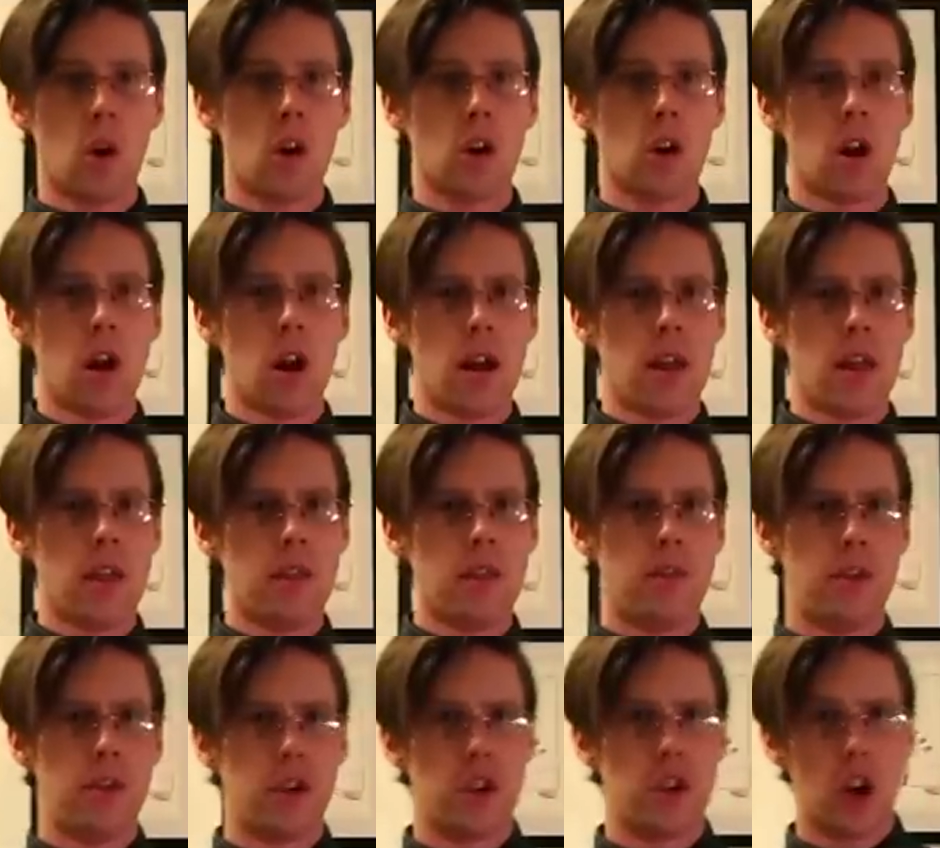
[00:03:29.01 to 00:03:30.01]
were
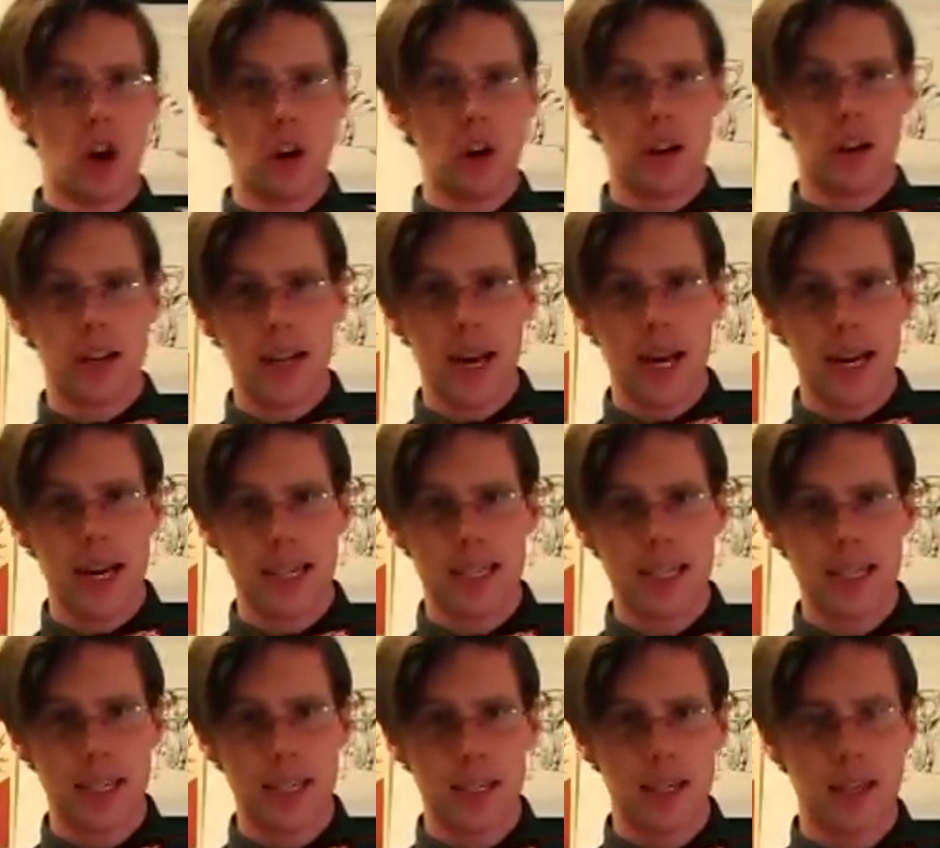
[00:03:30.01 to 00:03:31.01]
The Dark
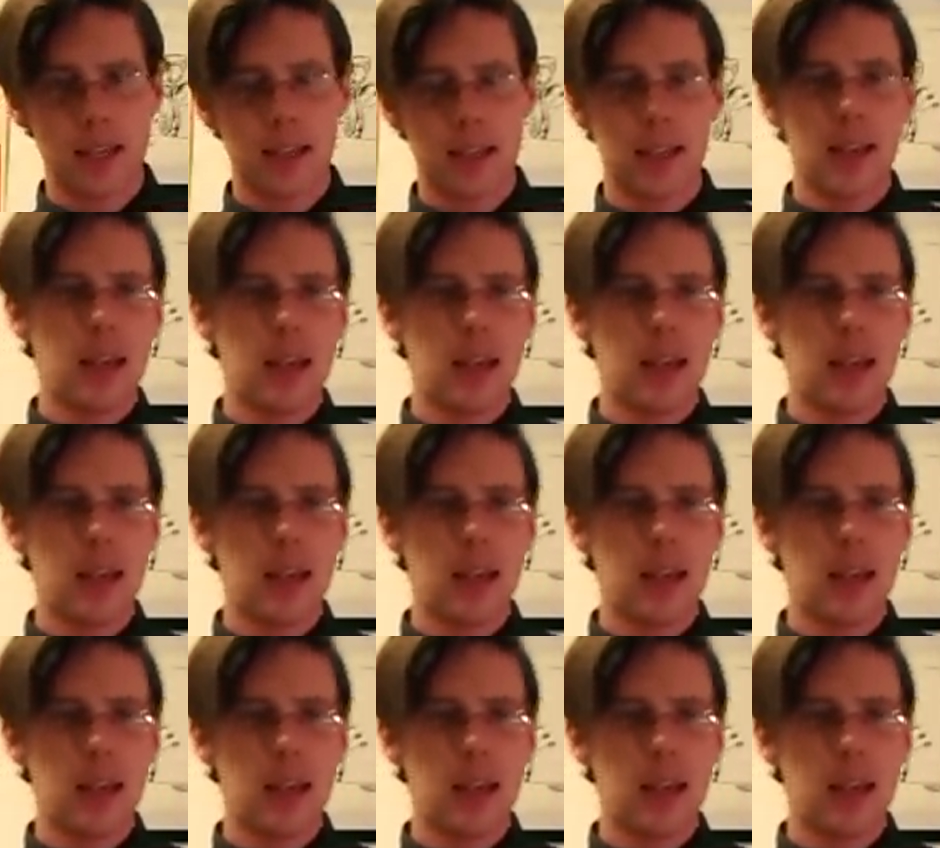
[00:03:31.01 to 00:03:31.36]
Knight,